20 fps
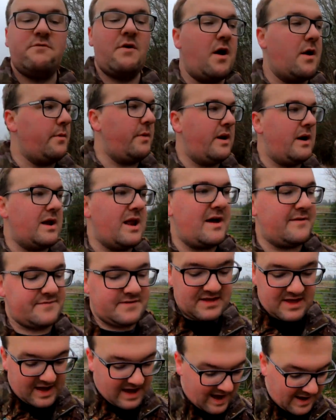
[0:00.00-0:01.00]
Right, well,
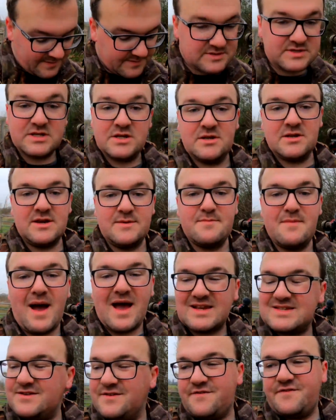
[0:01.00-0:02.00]
after that absolutely
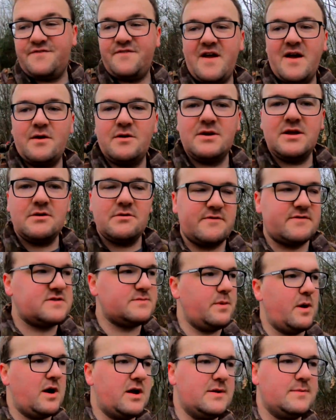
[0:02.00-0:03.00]
massive failure of
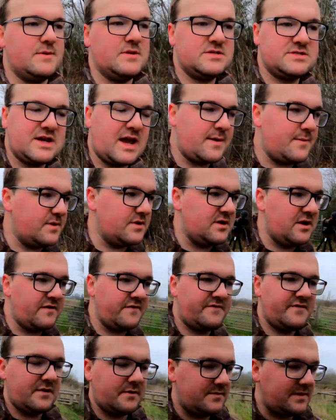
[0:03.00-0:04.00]
spotting a muntjac but not
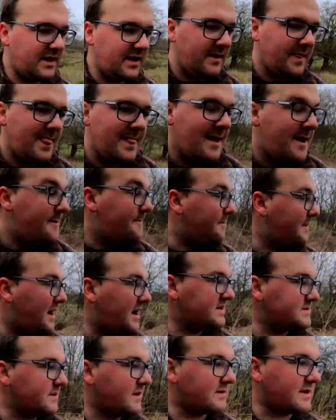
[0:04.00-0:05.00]
filming it,
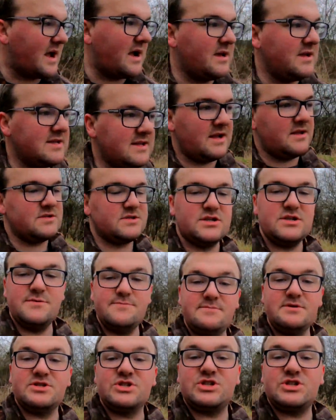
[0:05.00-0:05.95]
might as well count you down to number